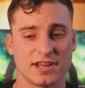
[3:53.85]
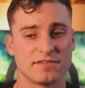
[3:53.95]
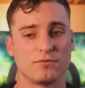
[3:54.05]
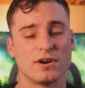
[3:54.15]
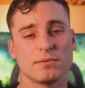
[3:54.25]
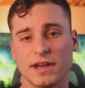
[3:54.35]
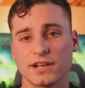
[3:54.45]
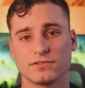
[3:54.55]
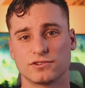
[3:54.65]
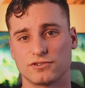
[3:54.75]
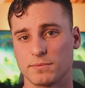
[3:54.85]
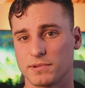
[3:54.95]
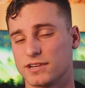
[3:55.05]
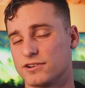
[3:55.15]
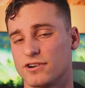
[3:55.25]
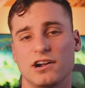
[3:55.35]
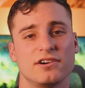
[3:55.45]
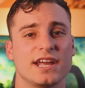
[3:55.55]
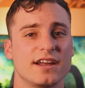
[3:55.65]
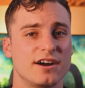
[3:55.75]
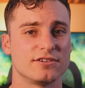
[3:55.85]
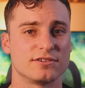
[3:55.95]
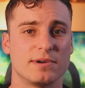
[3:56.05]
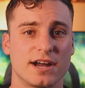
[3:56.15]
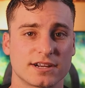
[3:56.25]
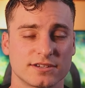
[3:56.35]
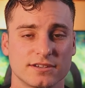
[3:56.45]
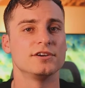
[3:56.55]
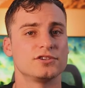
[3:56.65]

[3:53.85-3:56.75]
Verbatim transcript: You have one Michael's trip and you're already at 100 bucks.